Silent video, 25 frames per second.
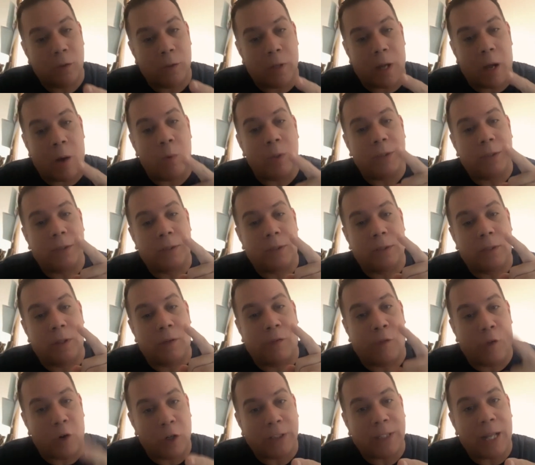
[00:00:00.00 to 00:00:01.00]
I was the
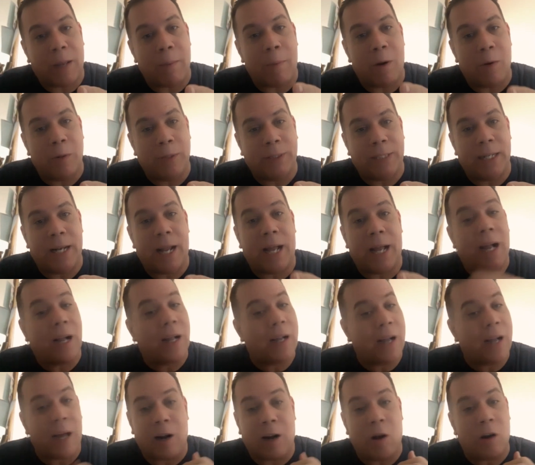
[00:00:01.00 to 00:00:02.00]
first time I was in, I
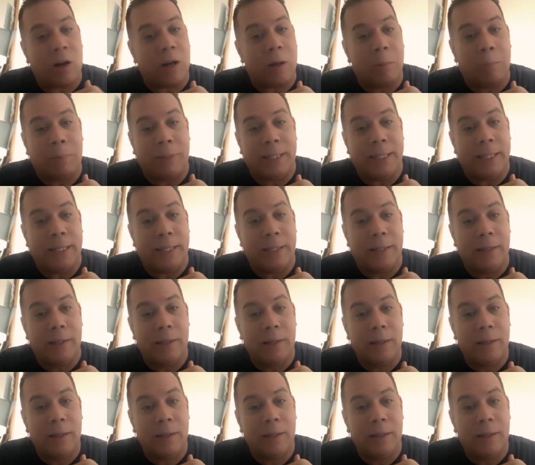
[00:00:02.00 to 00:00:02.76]
got cut out completely.